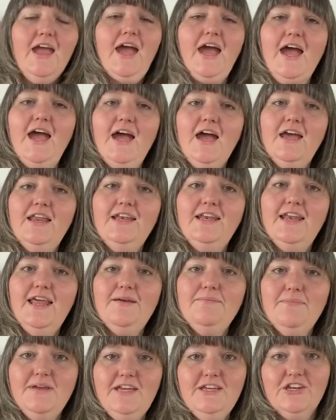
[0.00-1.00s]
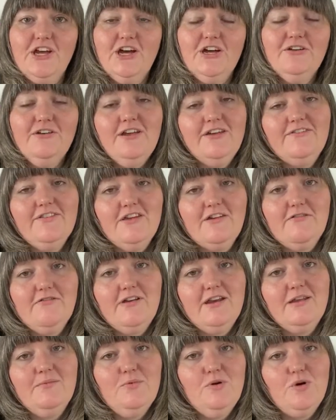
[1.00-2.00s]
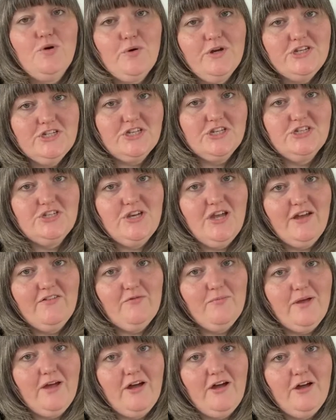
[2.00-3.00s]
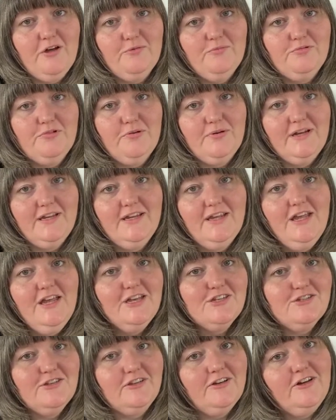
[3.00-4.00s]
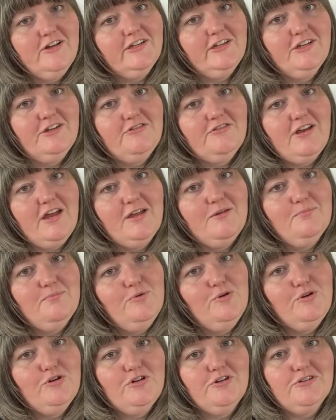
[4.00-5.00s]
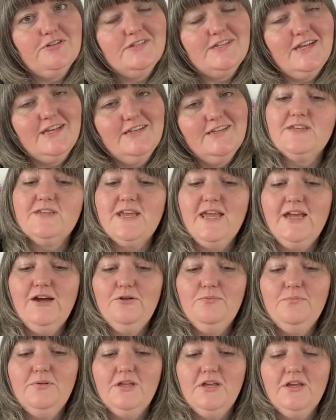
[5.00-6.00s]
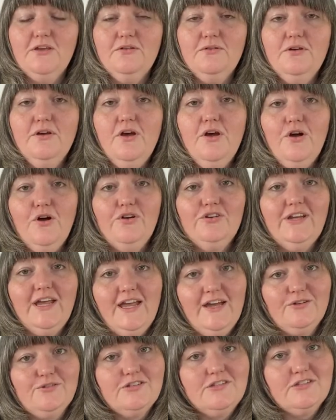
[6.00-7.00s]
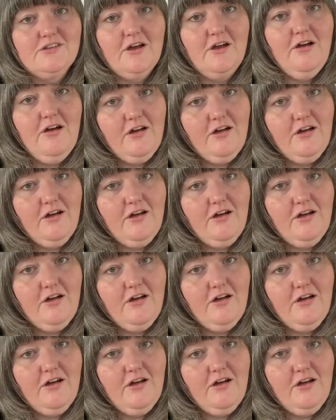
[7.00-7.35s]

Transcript: Let me know if there are any more questions you have about homebrewing so that I can create more content to help you on how to start